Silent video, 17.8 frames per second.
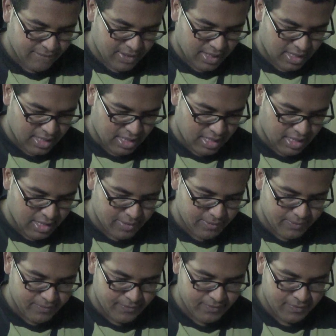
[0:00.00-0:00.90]

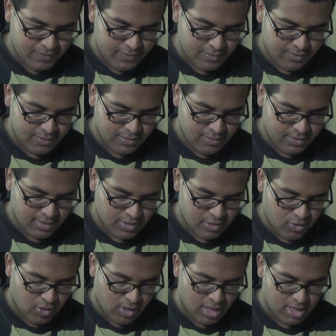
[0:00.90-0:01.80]
And
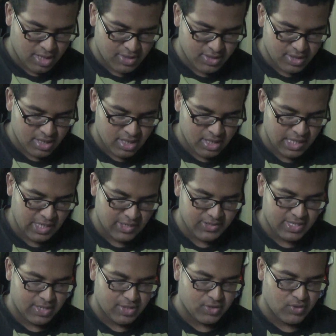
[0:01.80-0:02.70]
Koala
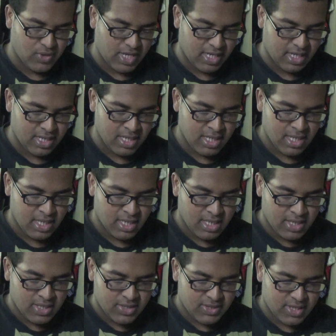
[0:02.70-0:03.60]
yells out, "Dragon,
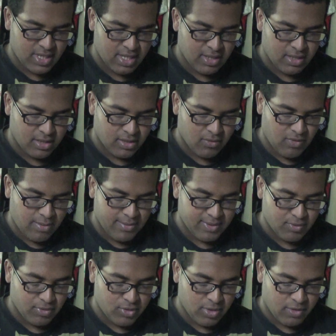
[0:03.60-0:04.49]
son, the
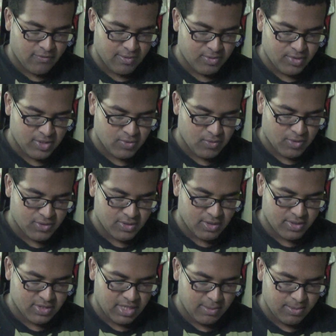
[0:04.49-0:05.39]
weapons we took from
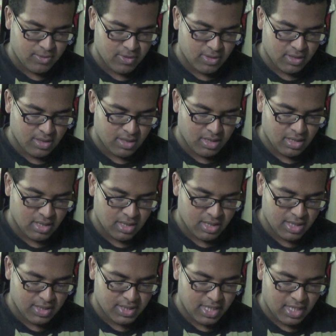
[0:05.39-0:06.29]
Dressrosa seem to
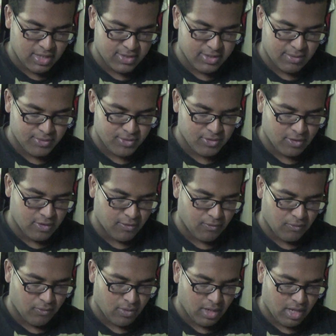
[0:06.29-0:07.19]
contain some
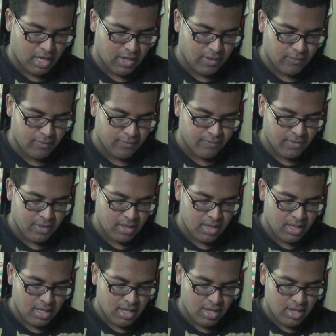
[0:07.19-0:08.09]
sort of
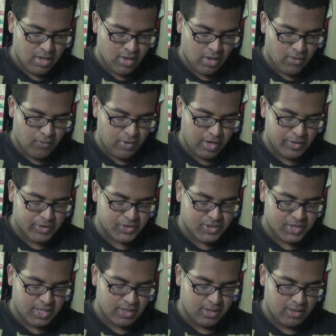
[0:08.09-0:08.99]
rare
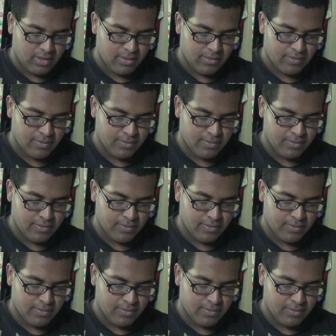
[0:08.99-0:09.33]
steel."